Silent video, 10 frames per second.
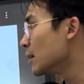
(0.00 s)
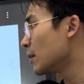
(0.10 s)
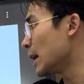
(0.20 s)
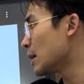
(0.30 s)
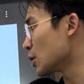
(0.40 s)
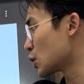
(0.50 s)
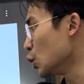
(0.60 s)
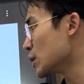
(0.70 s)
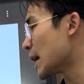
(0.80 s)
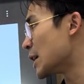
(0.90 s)
Okay, because Q
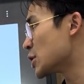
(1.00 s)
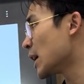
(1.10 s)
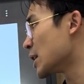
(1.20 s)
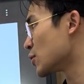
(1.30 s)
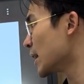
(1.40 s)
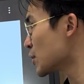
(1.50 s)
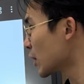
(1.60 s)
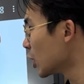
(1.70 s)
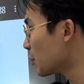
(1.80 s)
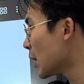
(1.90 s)
is uncharged, right? So you're
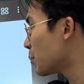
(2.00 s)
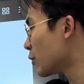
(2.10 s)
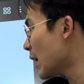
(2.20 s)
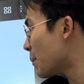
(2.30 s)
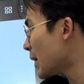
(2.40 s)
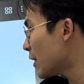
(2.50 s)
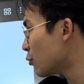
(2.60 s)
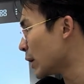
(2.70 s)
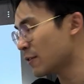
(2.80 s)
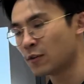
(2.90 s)
going to provide a
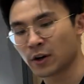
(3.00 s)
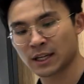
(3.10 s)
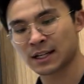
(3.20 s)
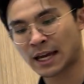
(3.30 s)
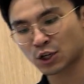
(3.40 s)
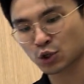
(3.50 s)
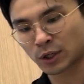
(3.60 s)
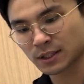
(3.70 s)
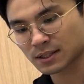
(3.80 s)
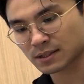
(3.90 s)
pathway for
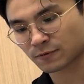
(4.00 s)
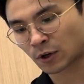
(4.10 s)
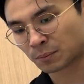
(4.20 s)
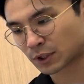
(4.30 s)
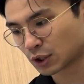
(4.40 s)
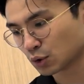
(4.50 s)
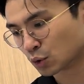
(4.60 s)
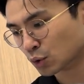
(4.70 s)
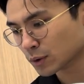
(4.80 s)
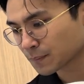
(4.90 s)
electrons from
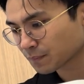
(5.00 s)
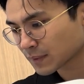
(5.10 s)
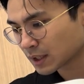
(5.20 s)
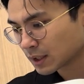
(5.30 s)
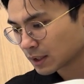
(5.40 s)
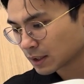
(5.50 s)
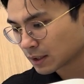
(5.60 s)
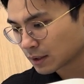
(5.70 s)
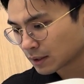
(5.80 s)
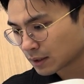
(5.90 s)
Q
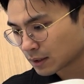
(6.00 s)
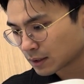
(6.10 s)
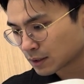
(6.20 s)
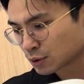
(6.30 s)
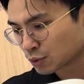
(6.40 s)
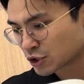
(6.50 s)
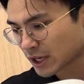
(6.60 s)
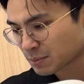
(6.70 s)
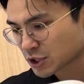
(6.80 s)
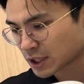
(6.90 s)
to
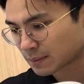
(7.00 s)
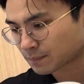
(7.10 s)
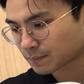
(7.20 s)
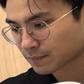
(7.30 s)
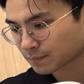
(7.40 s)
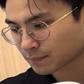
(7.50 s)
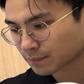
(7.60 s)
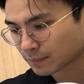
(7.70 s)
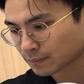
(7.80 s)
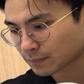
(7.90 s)
jump ship
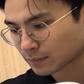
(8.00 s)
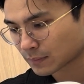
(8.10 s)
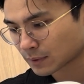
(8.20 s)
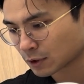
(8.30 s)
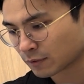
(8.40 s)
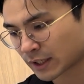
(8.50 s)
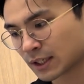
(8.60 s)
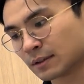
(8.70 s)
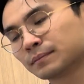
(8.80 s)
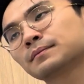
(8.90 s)
over here.